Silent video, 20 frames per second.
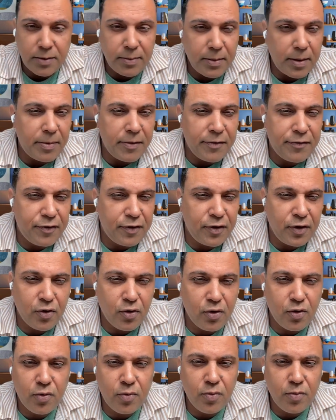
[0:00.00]
there may be
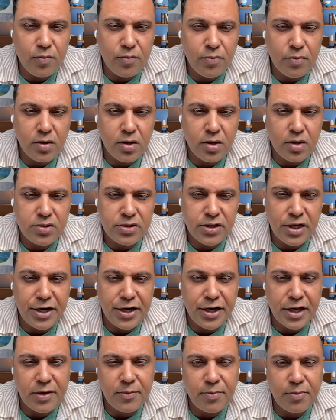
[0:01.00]
few
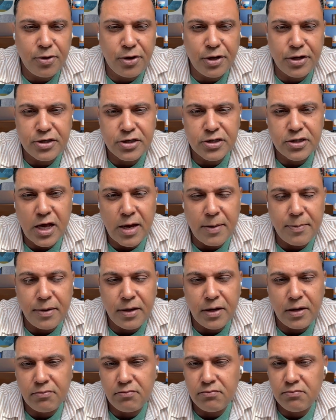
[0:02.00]
genetic mutations
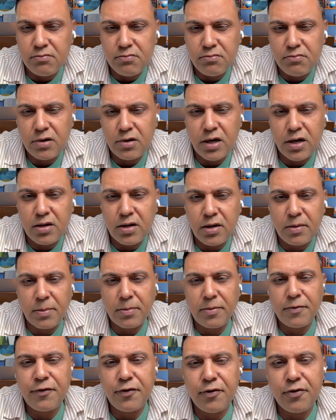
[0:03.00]
happening, like there
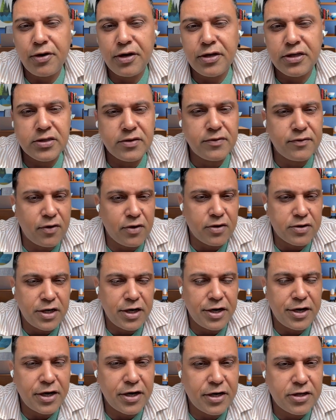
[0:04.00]
may be few reasons for
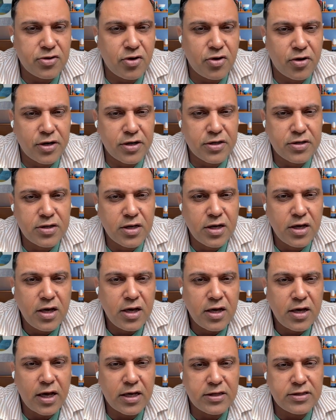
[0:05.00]
genetic disorders,
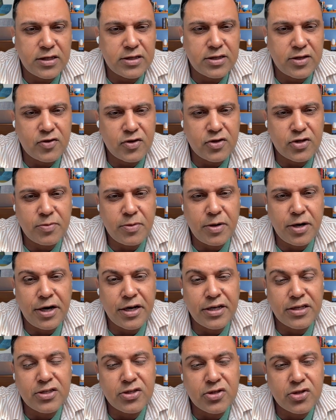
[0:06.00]
cancer situation, but
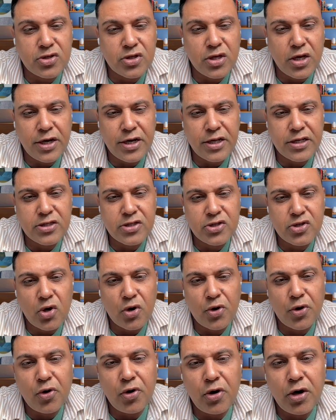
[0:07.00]
it is
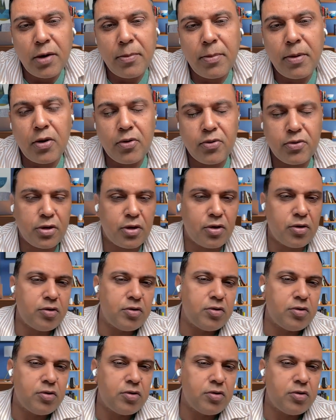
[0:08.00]
not only about,